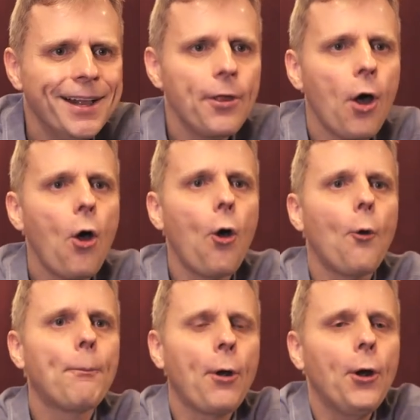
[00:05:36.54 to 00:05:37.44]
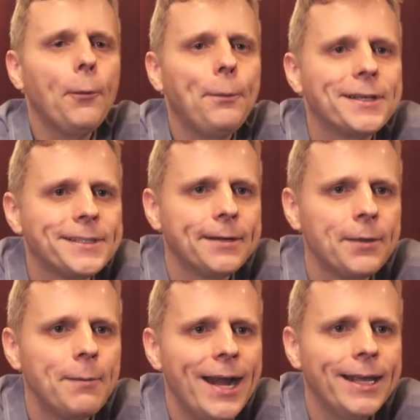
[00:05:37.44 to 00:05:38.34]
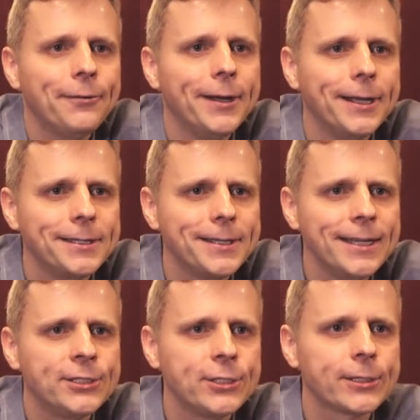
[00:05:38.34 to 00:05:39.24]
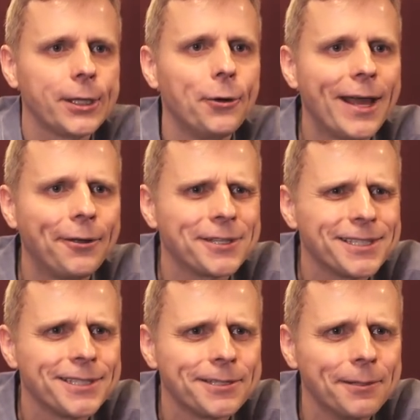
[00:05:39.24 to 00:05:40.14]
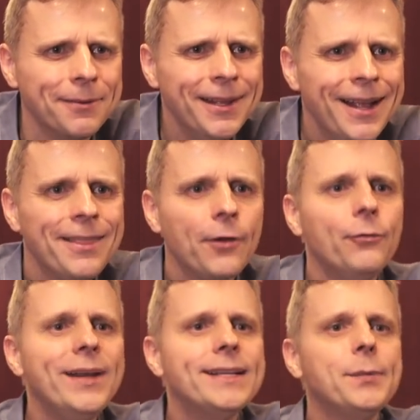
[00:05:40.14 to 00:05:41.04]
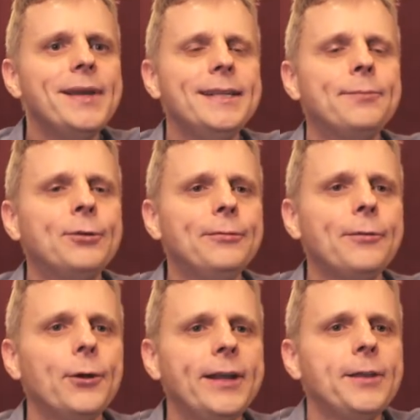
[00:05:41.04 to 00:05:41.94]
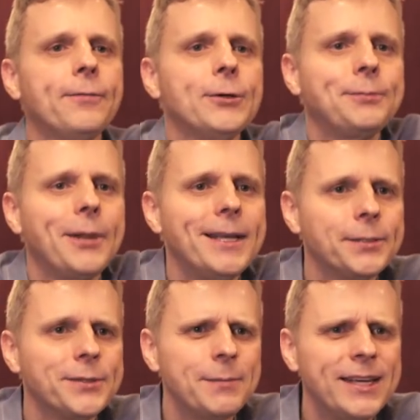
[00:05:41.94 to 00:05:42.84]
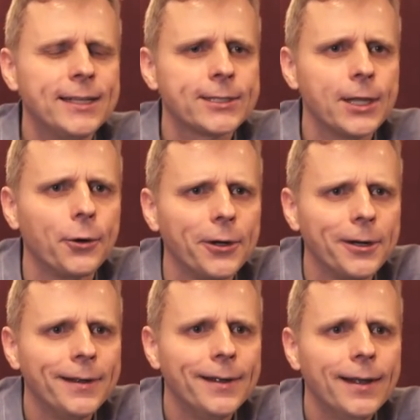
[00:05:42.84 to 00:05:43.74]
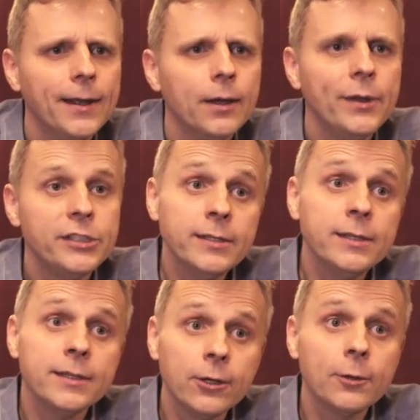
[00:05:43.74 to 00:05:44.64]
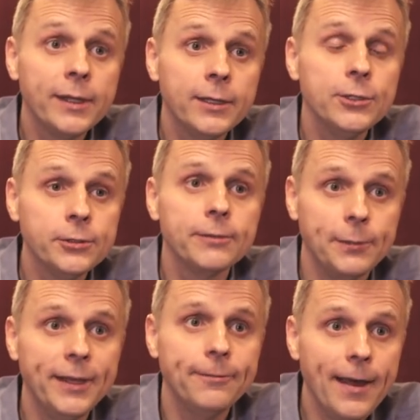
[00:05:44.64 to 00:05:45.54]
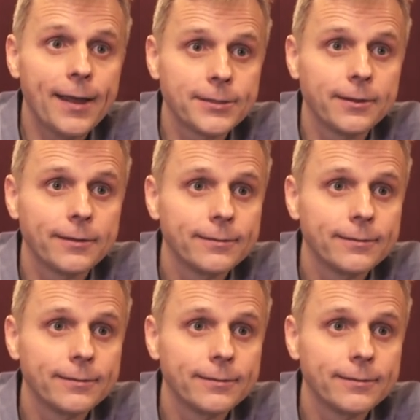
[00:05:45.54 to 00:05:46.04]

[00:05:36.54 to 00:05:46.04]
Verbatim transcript: The whole purpose of the mining rigs is to slow down the system. The reason we did proof of work in the first place was to make it slower, which isn't terribly conducive to being fast.